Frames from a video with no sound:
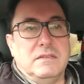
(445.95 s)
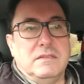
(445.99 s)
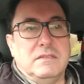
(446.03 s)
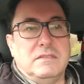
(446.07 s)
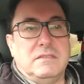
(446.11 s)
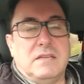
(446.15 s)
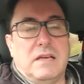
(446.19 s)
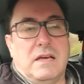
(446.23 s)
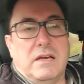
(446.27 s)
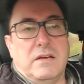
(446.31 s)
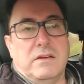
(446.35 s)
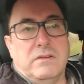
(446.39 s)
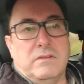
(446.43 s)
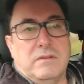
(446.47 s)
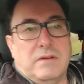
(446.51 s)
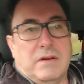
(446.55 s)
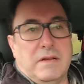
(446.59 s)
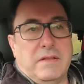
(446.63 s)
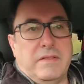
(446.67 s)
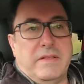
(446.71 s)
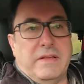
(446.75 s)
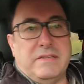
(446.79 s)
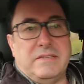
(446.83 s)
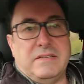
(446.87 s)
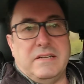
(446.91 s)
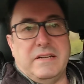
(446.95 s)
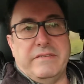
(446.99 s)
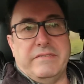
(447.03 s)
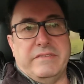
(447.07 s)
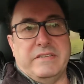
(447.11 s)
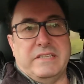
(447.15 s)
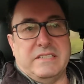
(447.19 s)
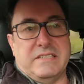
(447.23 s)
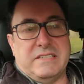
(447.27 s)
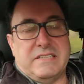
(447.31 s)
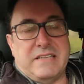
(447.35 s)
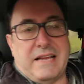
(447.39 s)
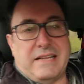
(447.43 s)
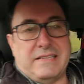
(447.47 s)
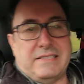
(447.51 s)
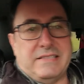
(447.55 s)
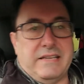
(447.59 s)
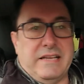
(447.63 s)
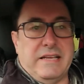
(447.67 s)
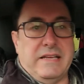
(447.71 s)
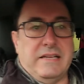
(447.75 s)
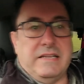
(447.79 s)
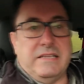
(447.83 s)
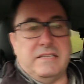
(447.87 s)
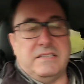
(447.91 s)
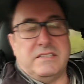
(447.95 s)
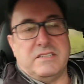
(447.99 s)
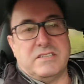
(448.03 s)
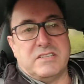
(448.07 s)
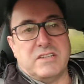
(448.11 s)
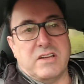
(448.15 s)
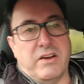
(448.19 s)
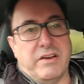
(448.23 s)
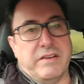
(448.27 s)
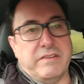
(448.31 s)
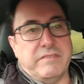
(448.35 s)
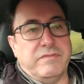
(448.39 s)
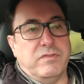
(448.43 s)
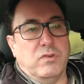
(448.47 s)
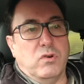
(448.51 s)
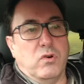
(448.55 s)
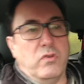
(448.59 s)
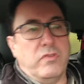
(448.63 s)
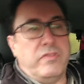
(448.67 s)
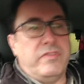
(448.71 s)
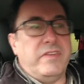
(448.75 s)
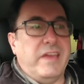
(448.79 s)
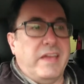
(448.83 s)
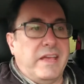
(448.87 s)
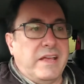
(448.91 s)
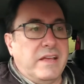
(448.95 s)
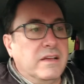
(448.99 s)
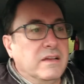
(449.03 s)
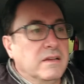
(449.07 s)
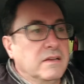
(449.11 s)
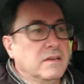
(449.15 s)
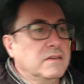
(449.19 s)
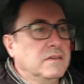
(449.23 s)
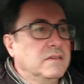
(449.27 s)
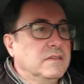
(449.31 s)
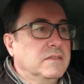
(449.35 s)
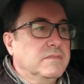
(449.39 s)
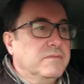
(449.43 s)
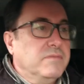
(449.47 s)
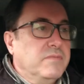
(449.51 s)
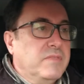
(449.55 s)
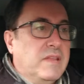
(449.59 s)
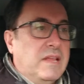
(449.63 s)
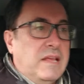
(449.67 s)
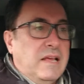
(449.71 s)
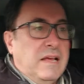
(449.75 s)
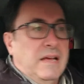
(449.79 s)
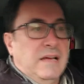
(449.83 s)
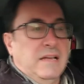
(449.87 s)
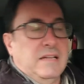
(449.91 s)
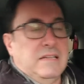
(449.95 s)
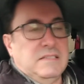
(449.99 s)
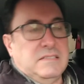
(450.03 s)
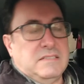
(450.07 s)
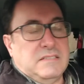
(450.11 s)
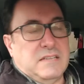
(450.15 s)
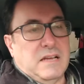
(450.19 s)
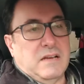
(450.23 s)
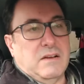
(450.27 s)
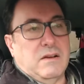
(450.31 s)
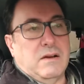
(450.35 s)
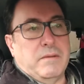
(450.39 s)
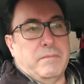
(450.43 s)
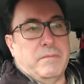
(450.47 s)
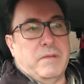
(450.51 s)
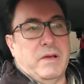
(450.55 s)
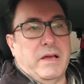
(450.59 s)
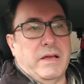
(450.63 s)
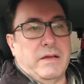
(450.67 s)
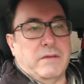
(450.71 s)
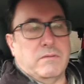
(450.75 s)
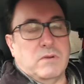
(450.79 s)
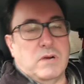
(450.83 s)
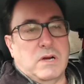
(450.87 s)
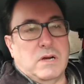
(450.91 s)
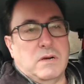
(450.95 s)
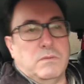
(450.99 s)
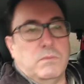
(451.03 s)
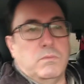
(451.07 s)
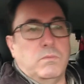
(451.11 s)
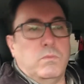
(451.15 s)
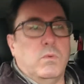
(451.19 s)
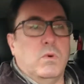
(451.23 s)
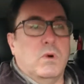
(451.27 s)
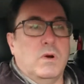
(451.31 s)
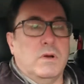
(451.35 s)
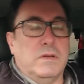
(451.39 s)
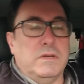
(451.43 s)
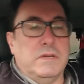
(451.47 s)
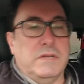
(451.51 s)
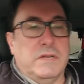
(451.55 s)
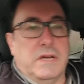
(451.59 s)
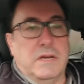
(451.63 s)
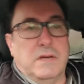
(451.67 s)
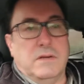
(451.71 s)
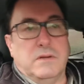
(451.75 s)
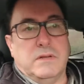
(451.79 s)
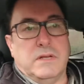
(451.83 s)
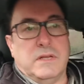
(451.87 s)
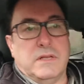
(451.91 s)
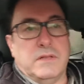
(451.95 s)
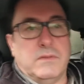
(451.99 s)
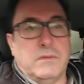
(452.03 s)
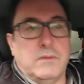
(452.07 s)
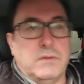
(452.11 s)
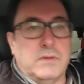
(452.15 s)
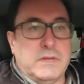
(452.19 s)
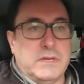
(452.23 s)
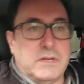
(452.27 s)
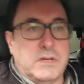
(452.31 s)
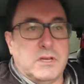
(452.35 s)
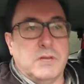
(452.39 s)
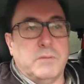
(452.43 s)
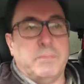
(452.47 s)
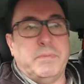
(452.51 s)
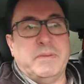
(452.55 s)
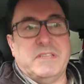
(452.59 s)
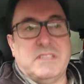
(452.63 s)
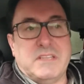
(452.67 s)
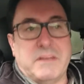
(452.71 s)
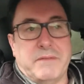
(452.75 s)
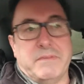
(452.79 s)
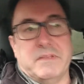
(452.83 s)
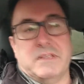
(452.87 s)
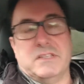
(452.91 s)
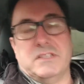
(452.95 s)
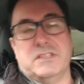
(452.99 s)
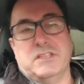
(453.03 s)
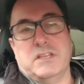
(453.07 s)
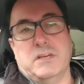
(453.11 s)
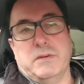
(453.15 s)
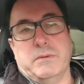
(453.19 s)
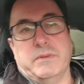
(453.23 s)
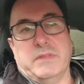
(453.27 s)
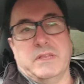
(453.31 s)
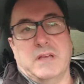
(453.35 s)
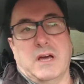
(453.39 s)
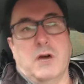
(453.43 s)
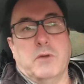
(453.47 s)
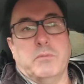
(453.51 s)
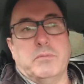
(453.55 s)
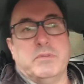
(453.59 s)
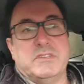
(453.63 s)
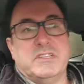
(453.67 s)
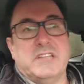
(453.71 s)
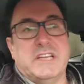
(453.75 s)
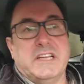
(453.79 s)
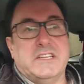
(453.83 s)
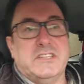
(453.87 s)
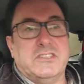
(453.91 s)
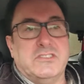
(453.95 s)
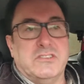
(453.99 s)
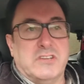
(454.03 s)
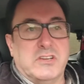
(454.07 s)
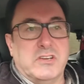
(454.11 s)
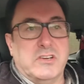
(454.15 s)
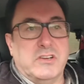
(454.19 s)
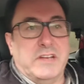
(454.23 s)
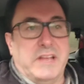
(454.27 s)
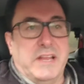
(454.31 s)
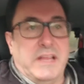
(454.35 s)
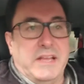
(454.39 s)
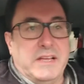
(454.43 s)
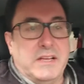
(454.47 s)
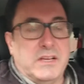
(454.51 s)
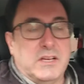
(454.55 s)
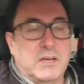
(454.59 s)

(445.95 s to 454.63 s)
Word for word: So they delivered it Saturday, and it's a signed for thing, and so I'm like, well, what, you know, it could be something to do with the whole procedure, couldn't it?